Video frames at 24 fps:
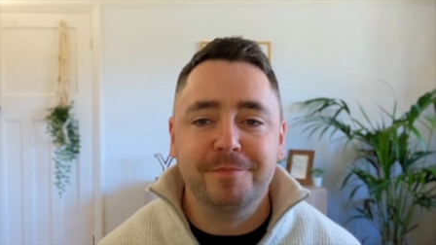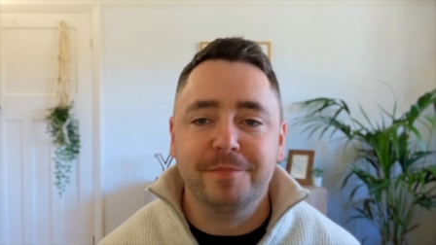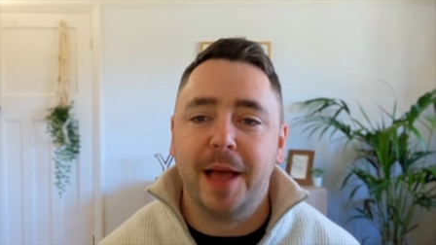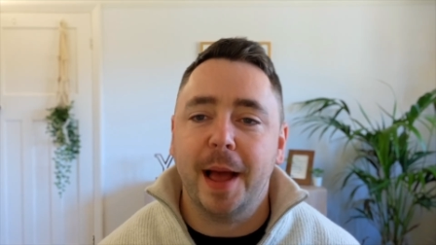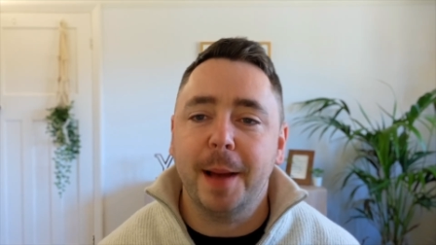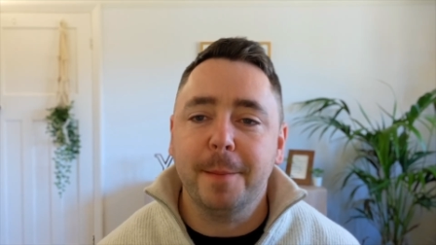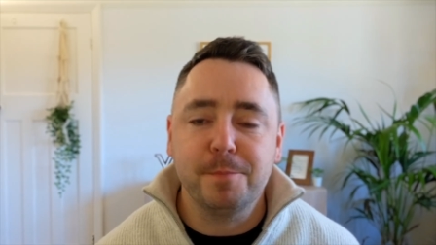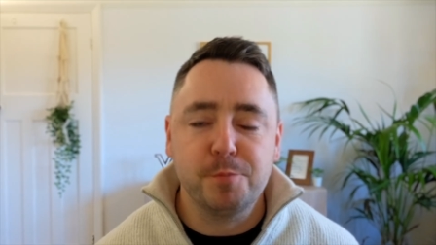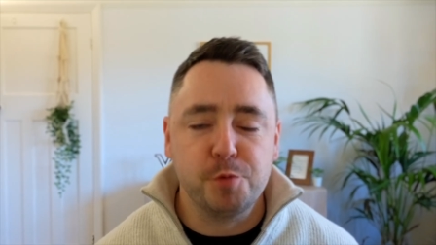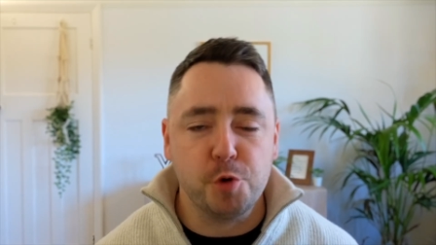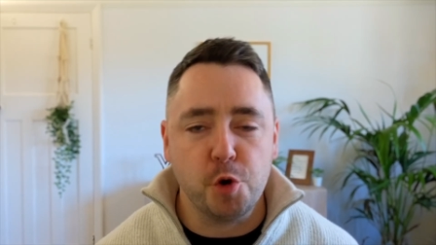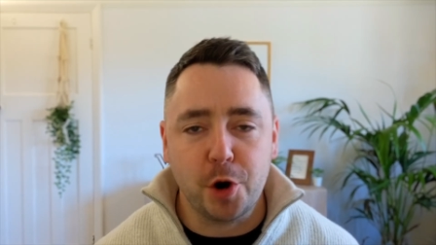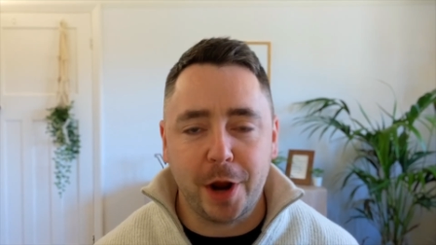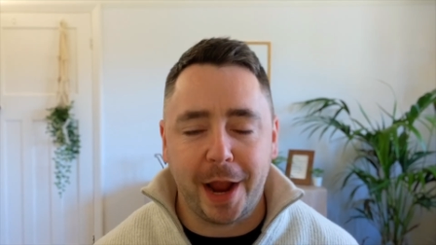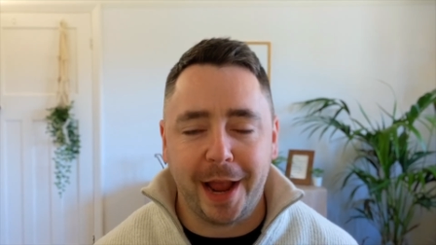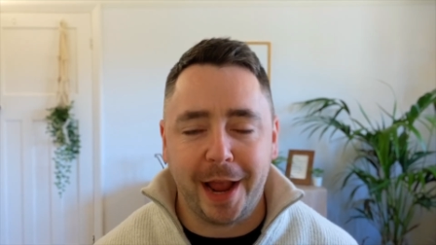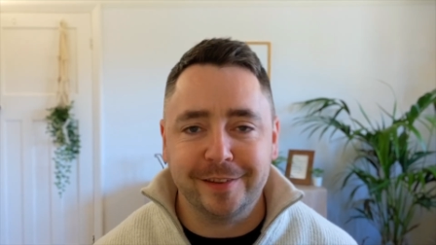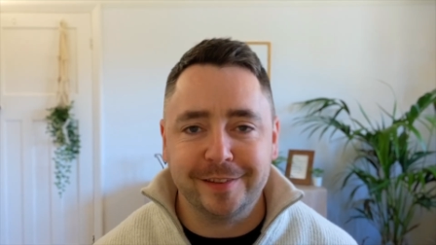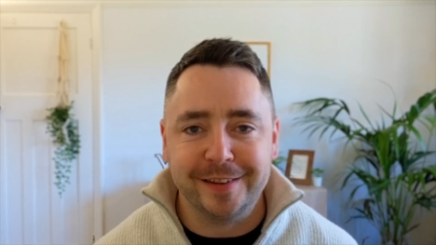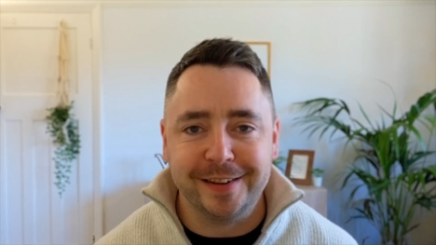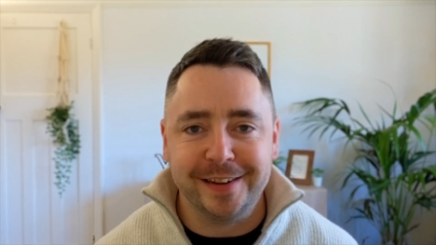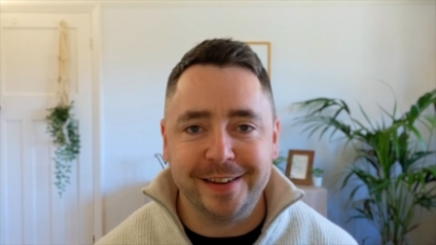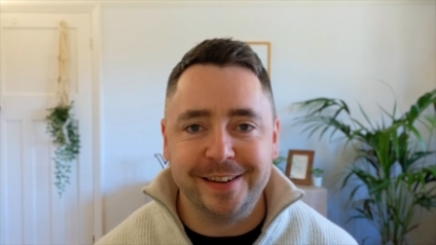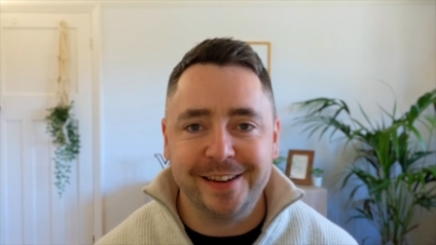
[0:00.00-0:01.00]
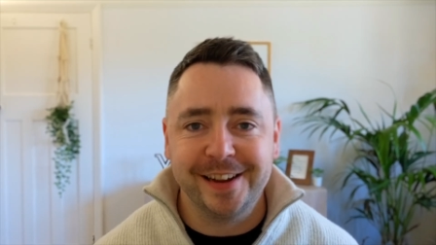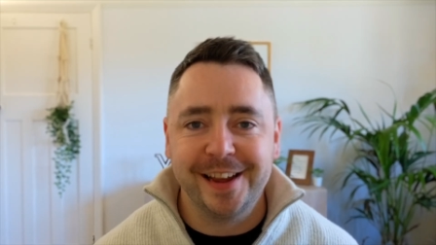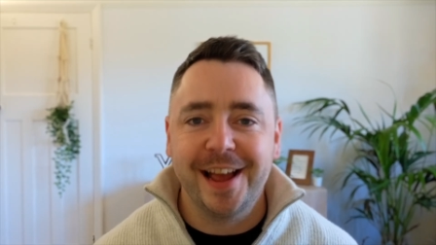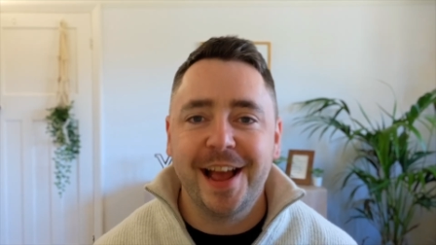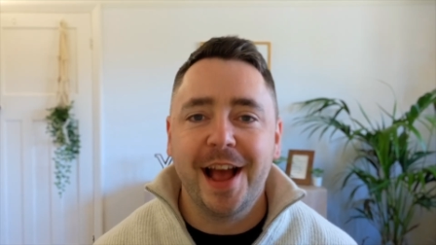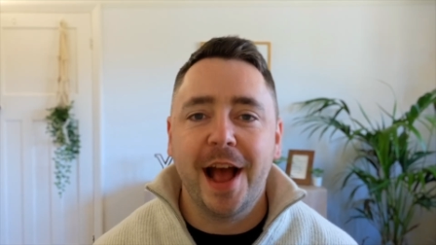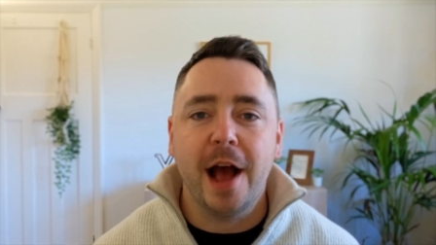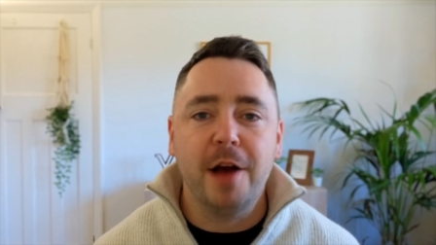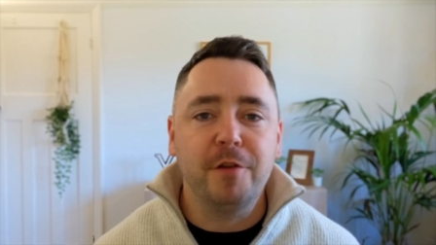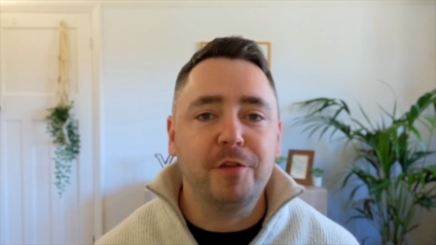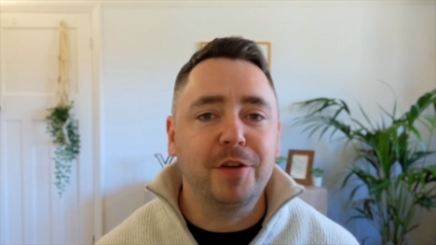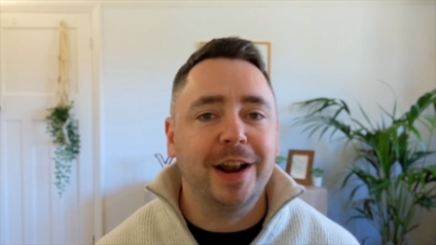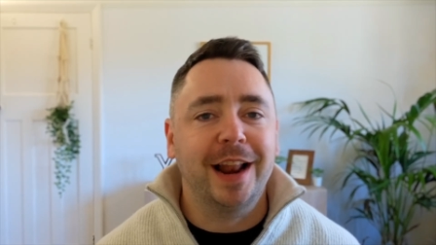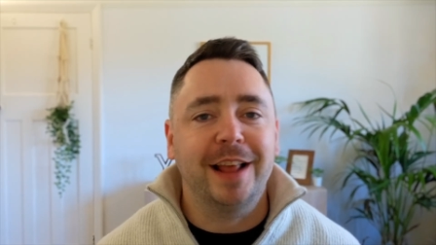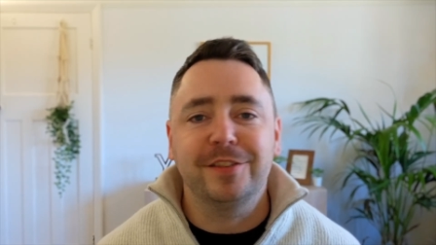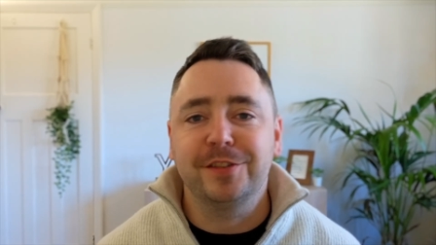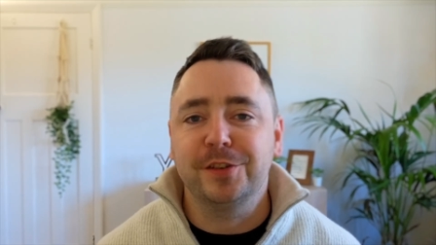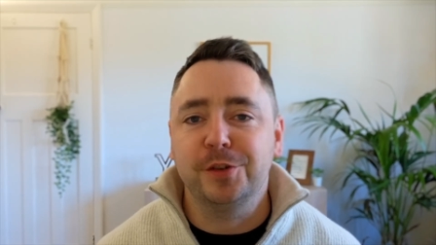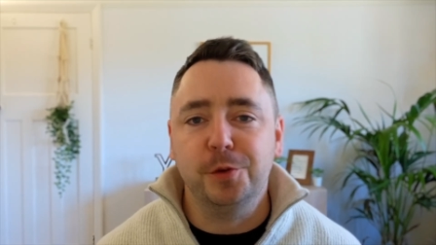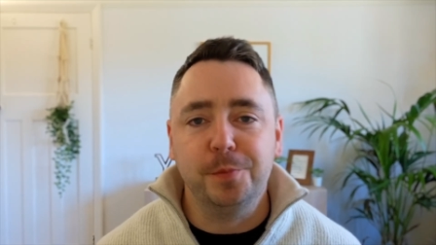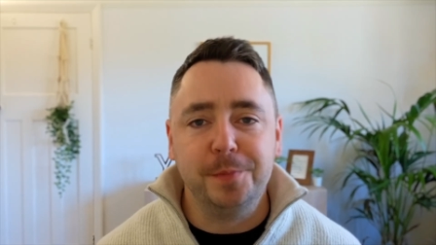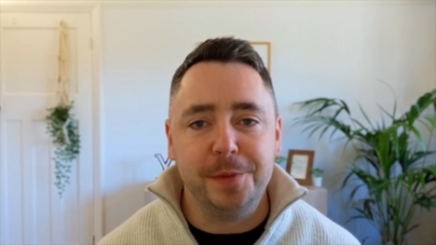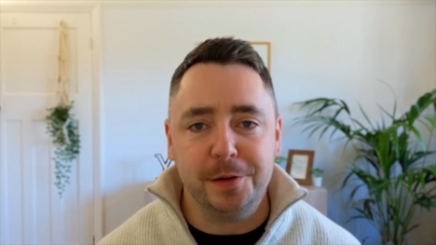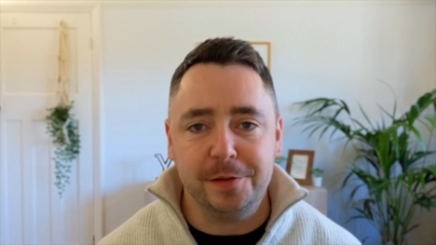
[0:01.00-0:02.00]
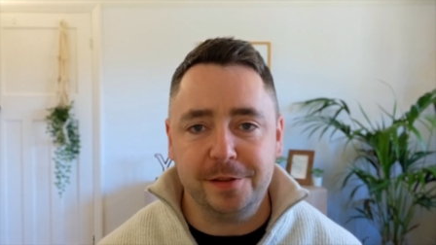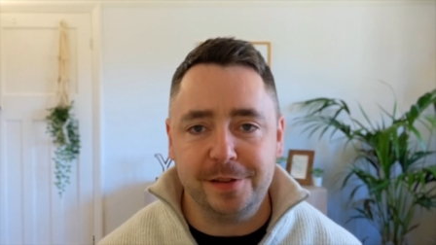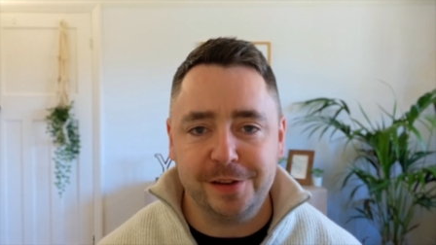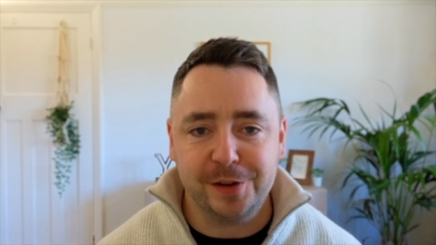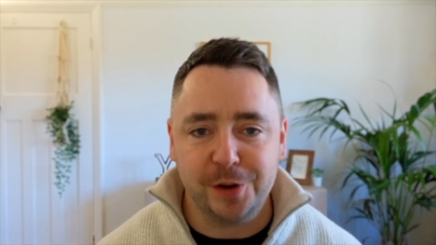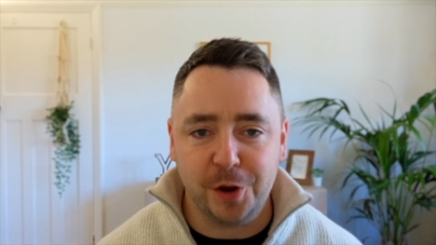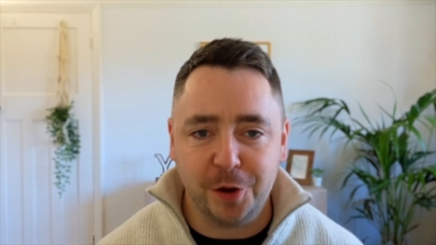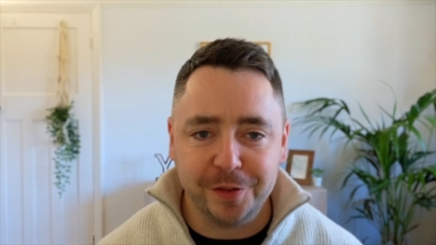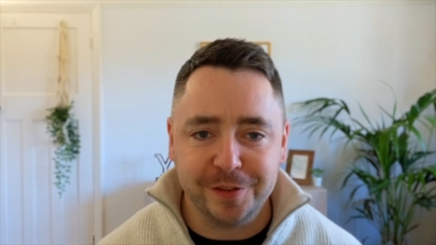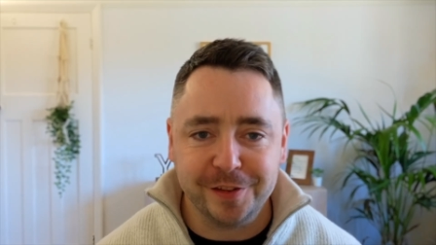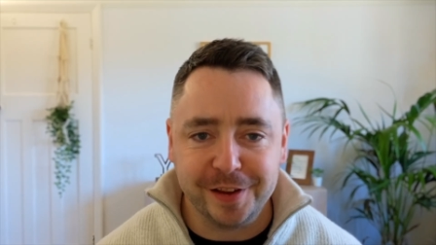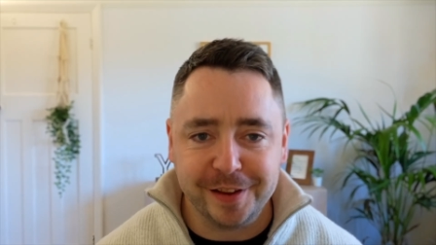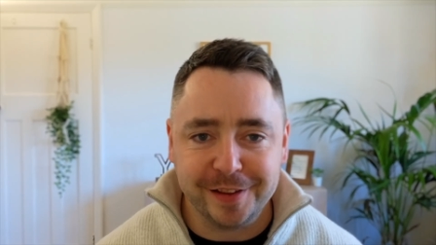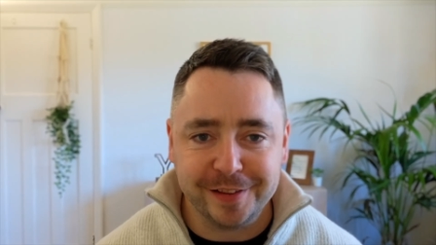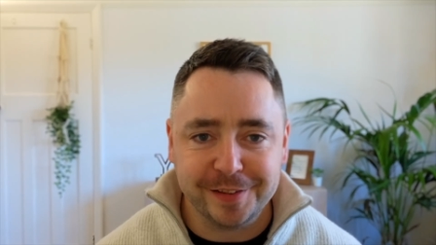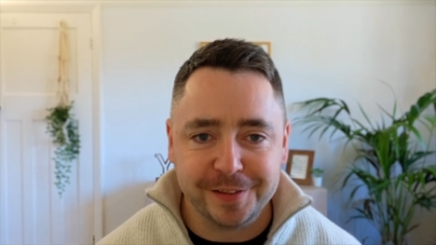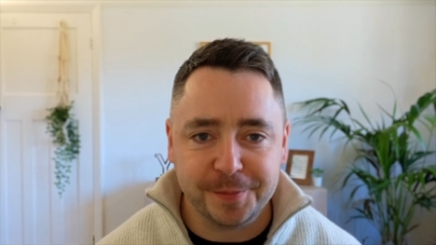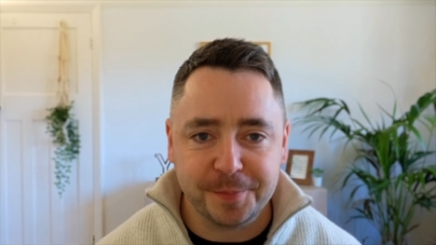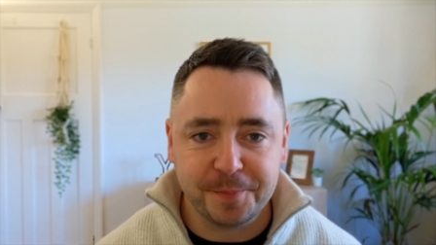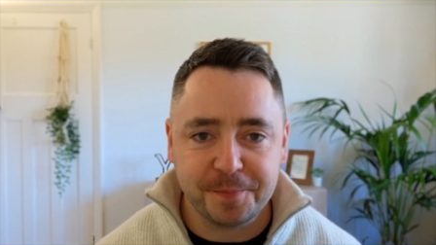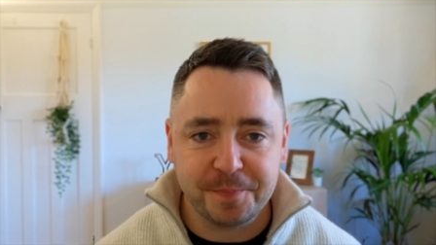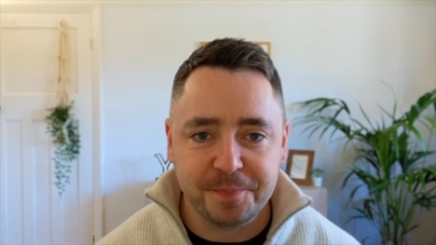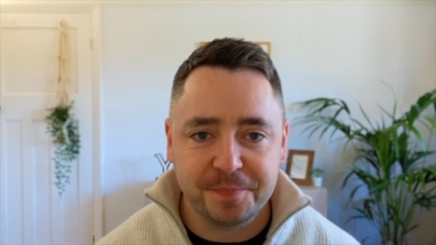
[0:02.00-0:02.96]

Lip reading: and broadcasting of classical music concerts.